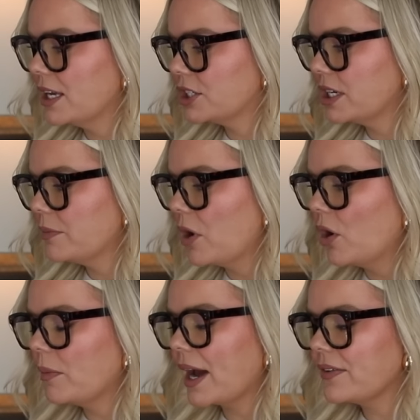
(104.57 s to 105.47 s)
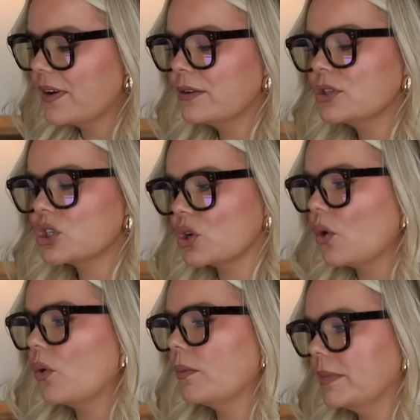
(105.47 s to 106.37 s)
H&M Home. I found
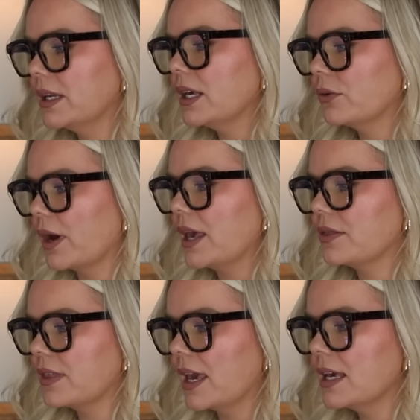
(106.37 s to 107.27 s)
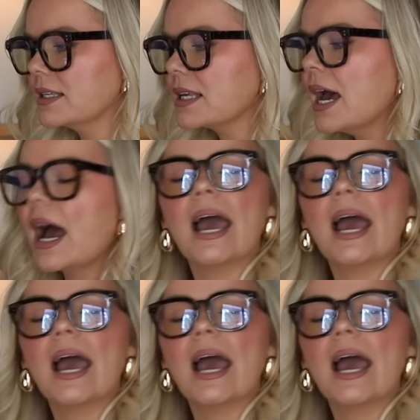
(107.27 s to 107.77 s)
so many great things.